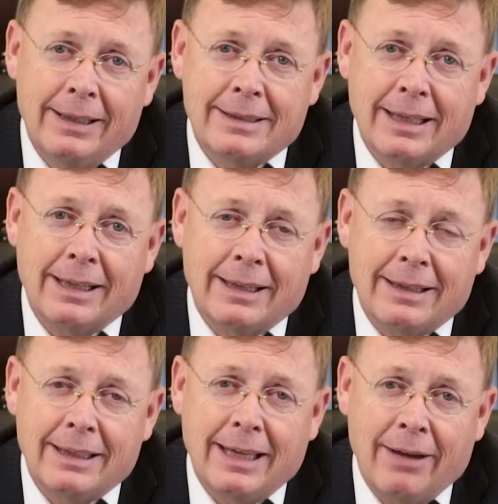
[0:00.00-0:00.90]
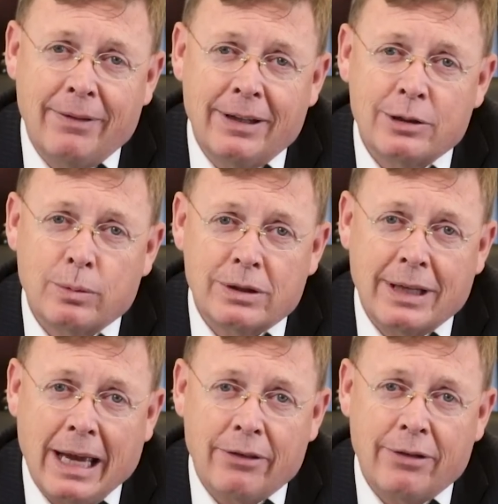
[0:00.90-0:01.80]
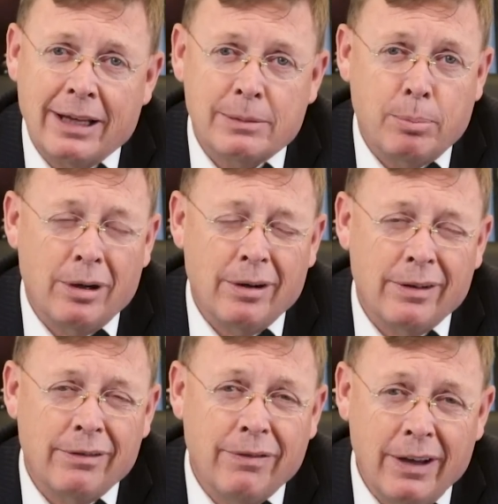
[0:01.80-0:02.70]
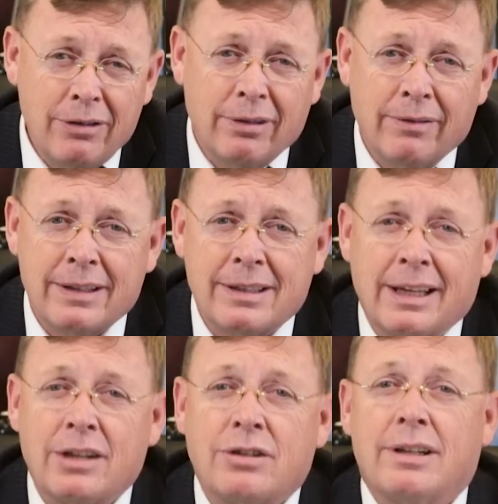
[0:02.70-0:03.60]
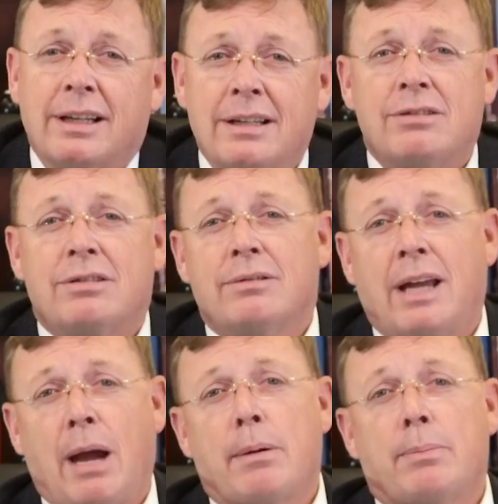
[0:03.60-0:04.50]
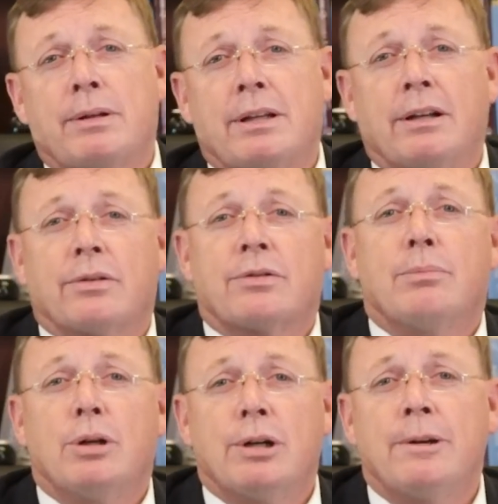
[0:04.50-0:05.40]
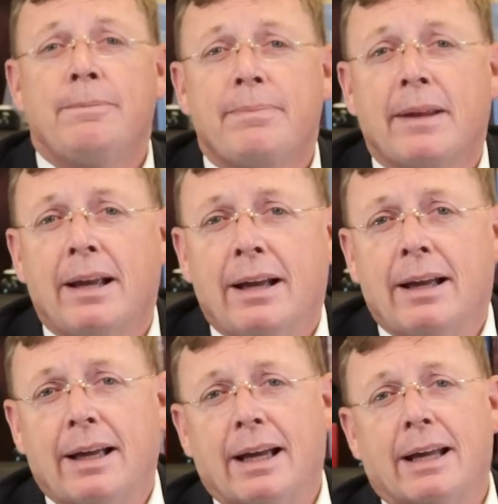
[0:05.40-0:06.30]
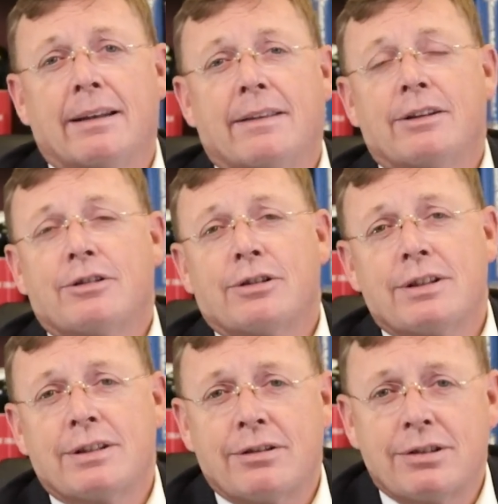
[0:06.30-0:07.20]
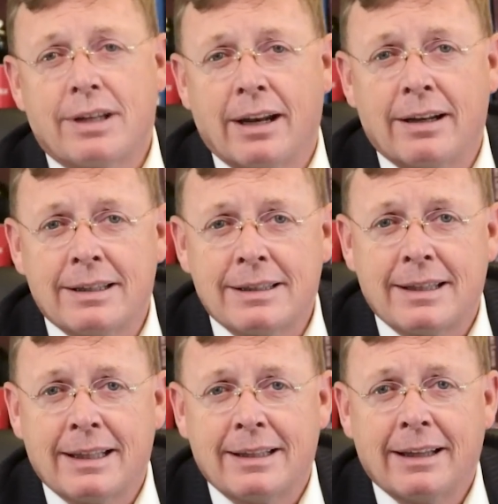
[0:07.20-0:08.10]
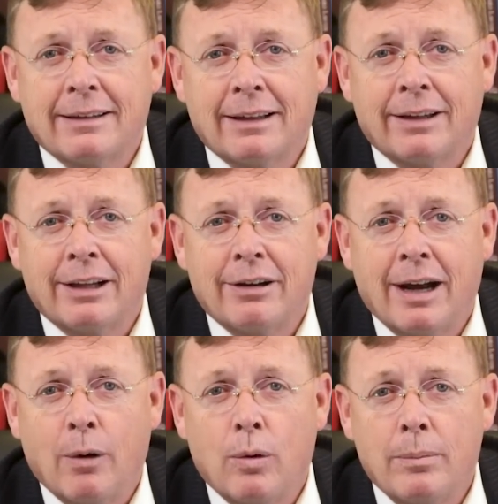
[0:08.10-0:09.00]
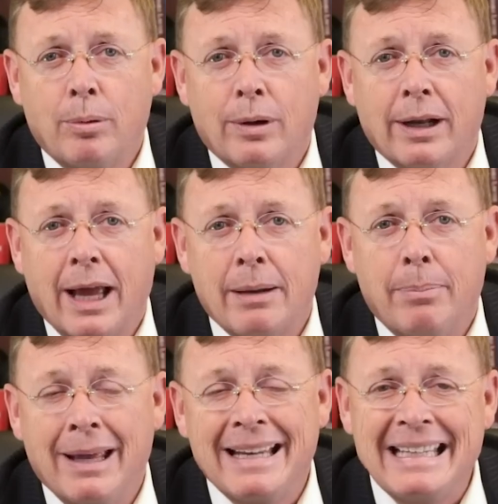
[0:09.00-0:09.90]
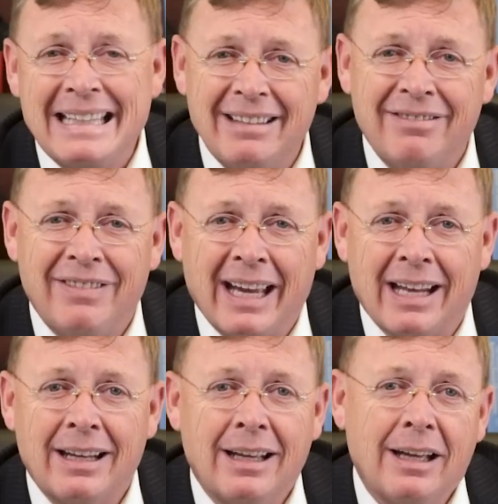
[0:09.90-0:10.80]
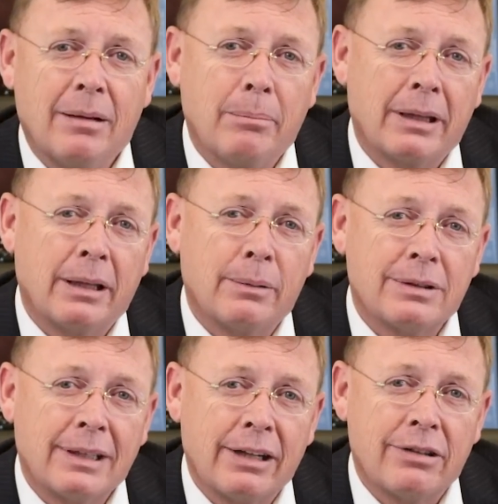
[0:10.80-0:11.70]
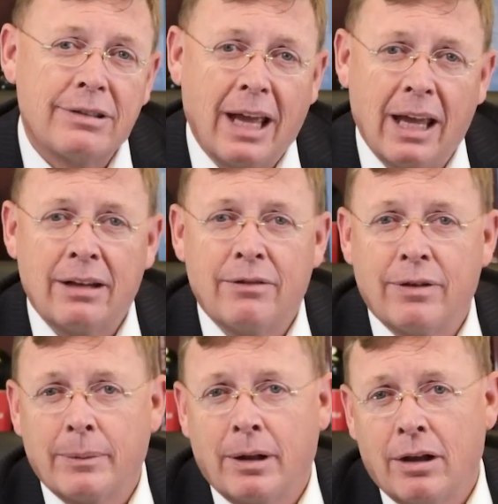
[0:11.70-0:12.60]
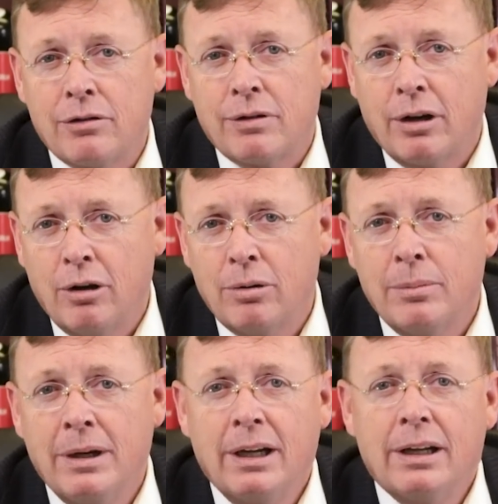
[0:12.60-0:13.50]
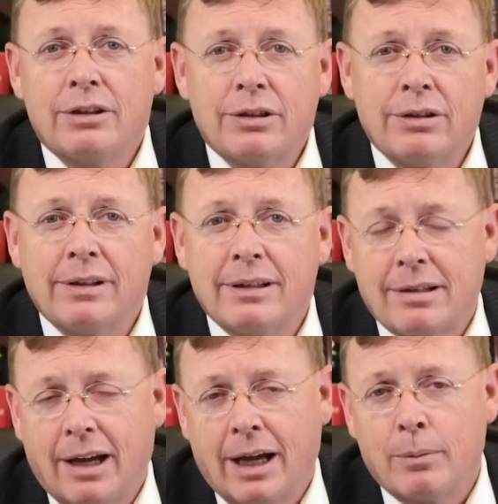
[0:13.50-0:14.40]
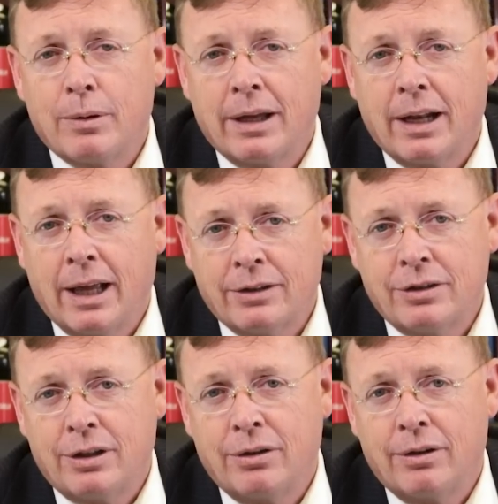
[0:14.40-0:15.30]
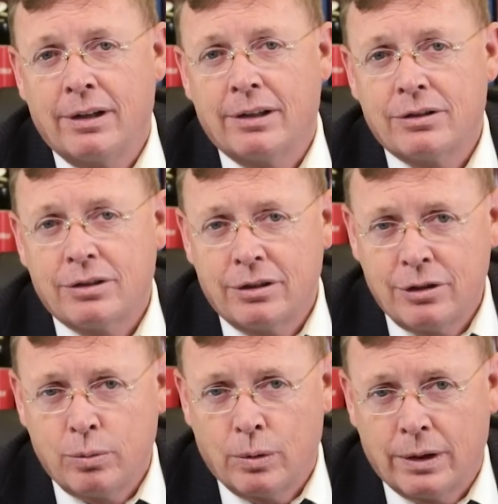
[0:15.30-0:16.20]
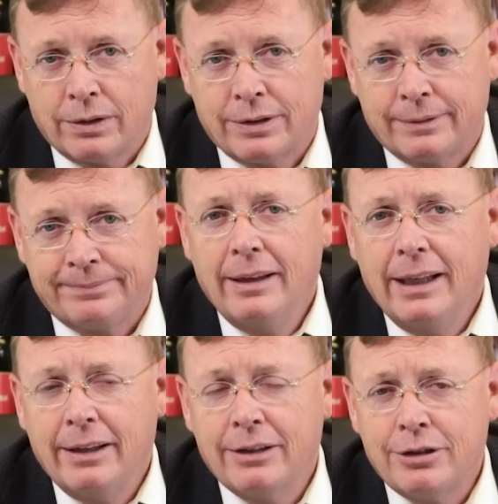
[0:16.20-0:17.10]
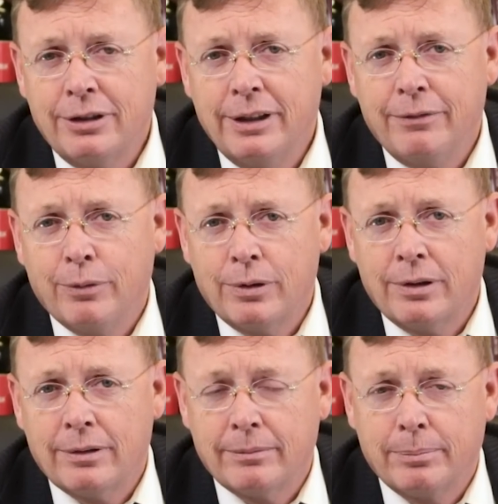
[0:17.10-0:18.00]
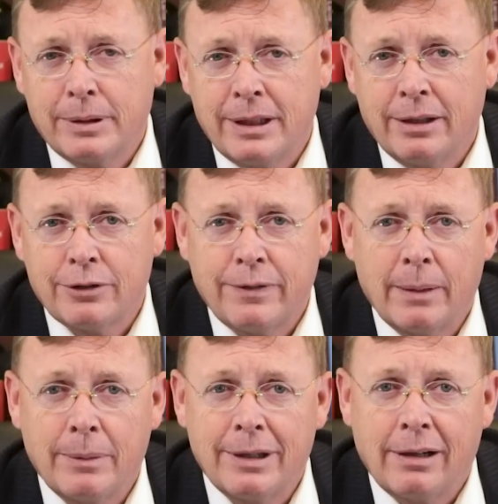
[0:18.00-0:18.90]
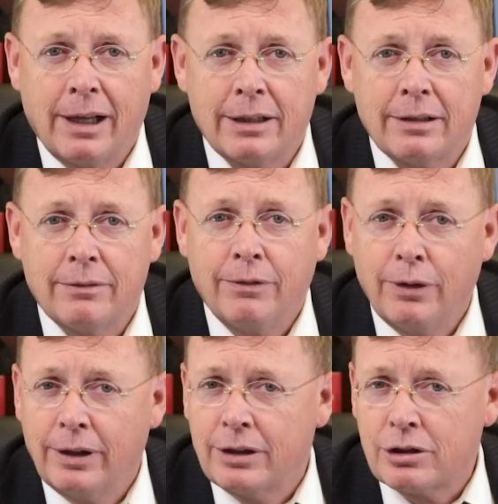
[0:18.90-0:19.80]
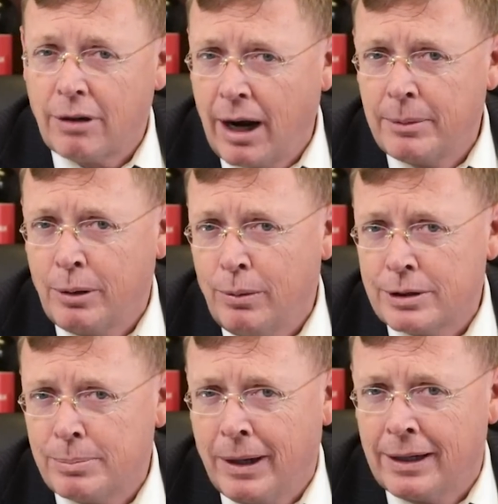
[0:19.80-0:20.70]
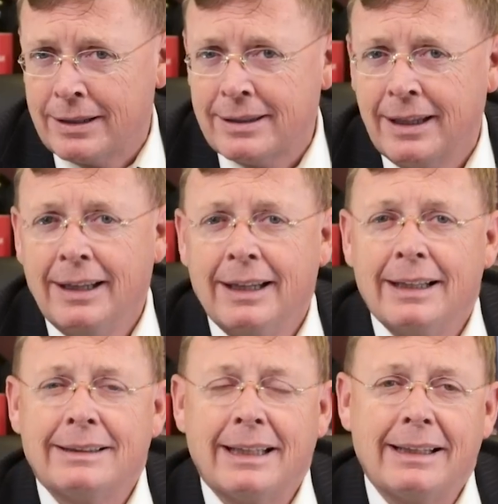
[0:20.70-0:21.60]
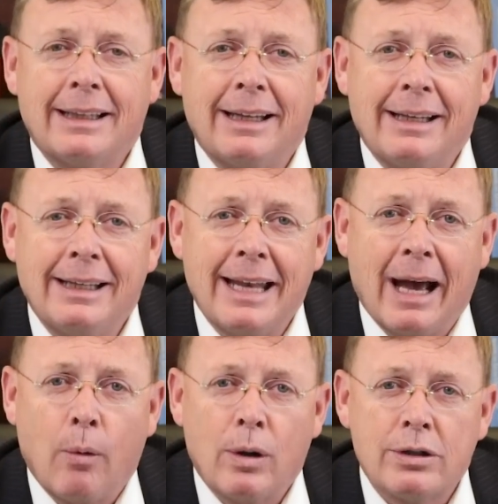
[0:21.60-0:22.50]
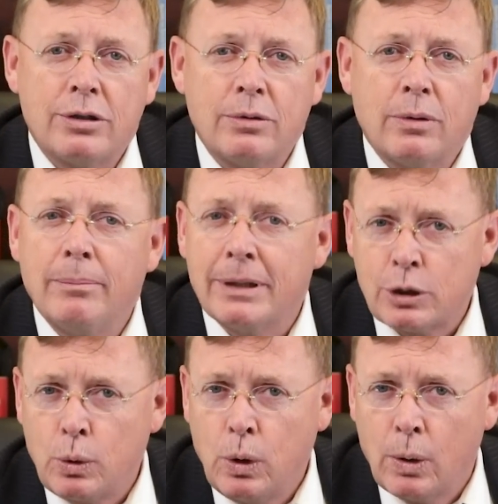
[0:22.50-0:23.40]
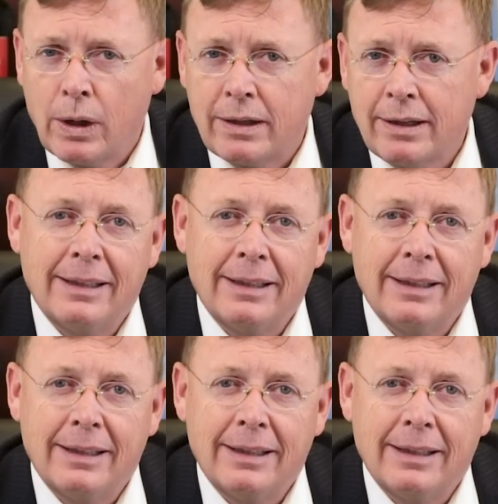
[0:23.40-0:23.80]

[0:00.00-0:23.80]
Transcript: He said that the evidence was gathered as part of the federal investigation into Gabby Petito's murder. And the attorney's understanding is that the letter at one point had been in the van, but that it was later taken from the Laundrie home during the time where they had executed search warrants. Now, the attorney for Petito's family declined to fully describe the correspondence, saying that he did not want to misquote it.